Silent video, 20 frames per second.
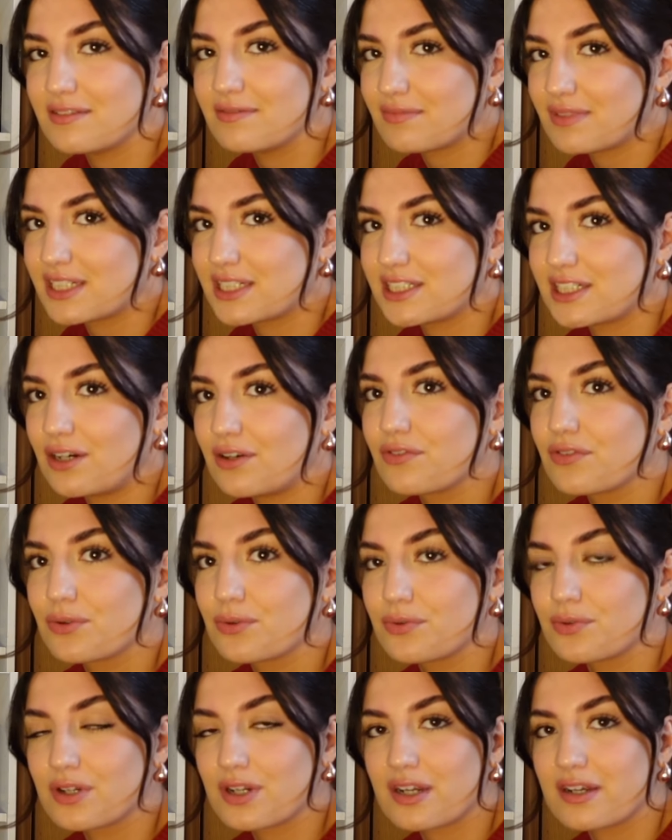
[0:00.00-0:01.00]
my shelves
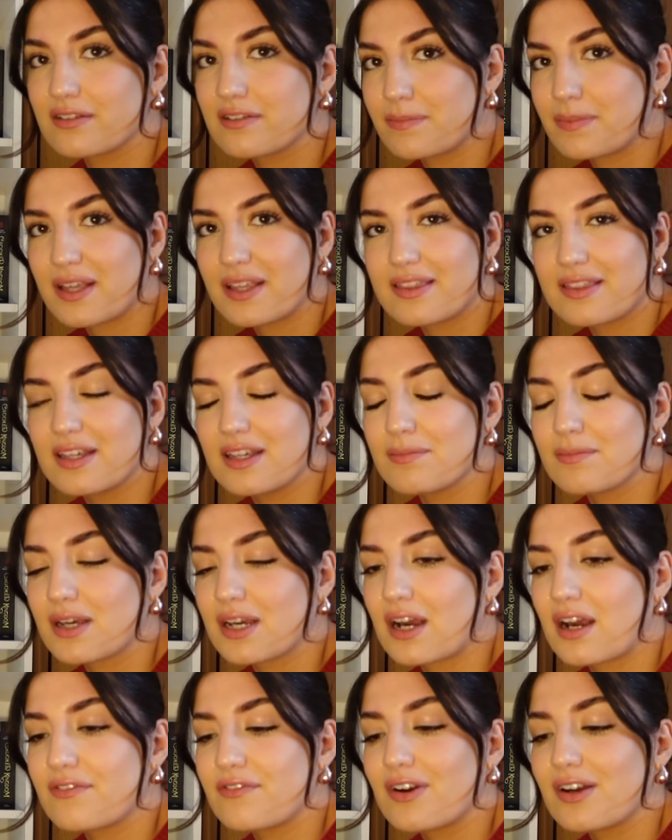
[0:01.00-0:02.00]
organized by theme.
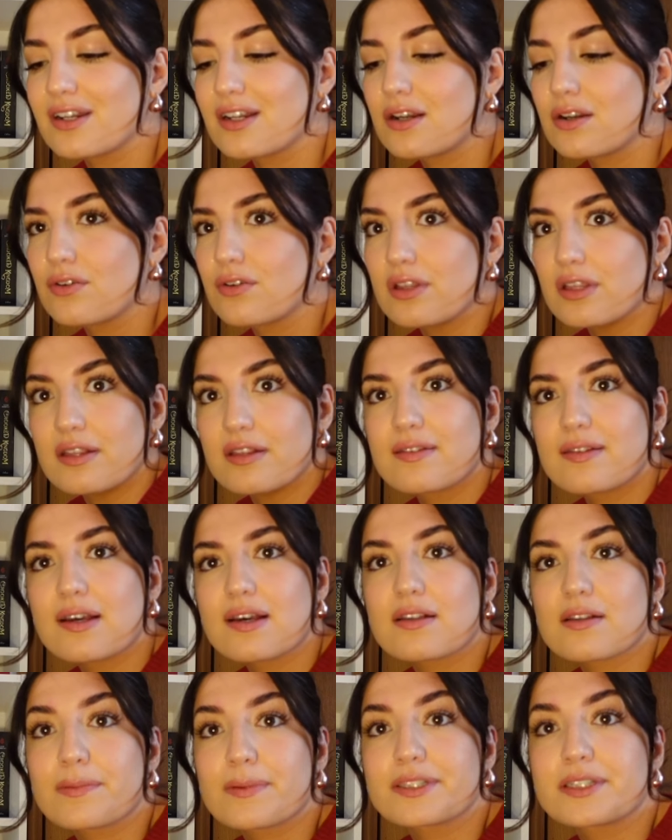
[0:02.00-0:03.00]
Like, I find it a lot easier,
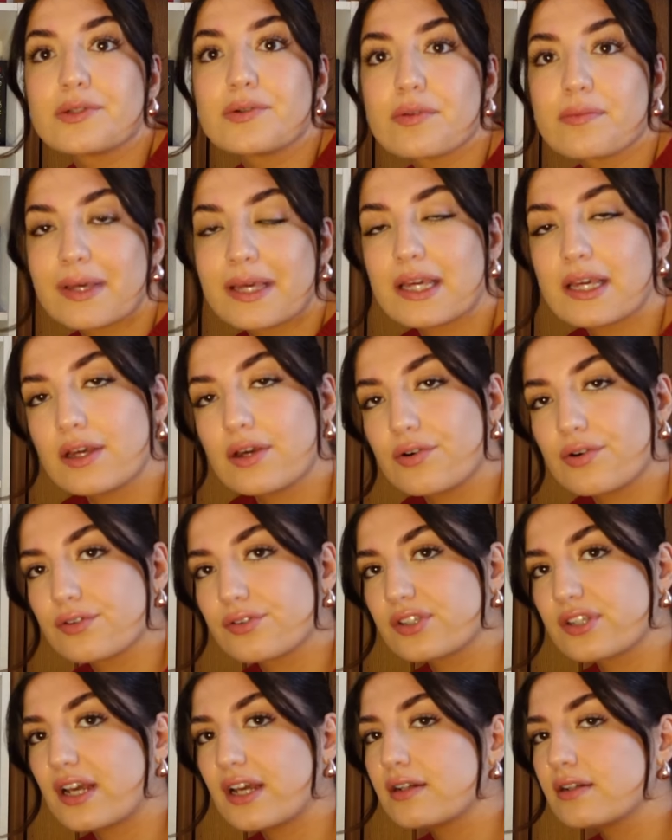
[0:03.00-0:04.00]
especially with making
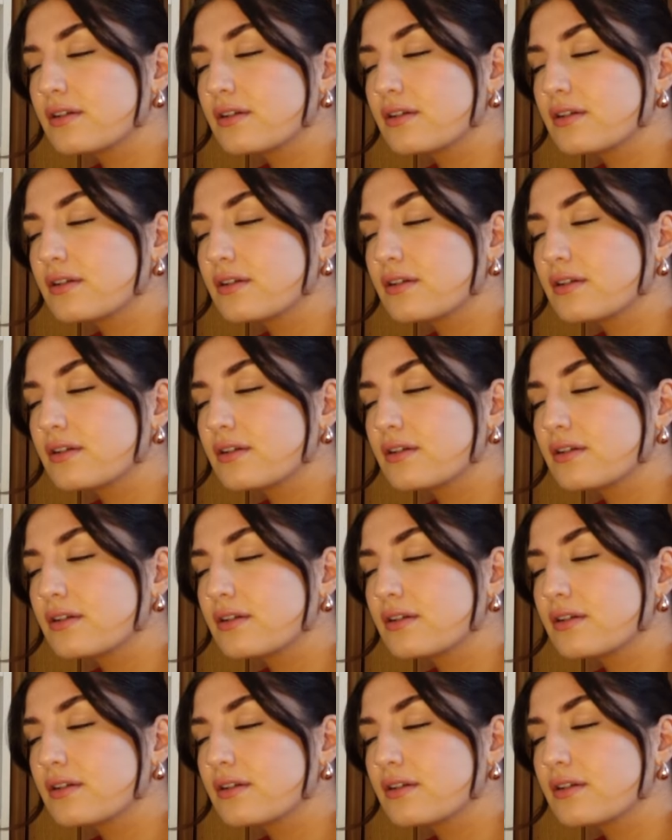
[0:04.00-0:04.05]
content.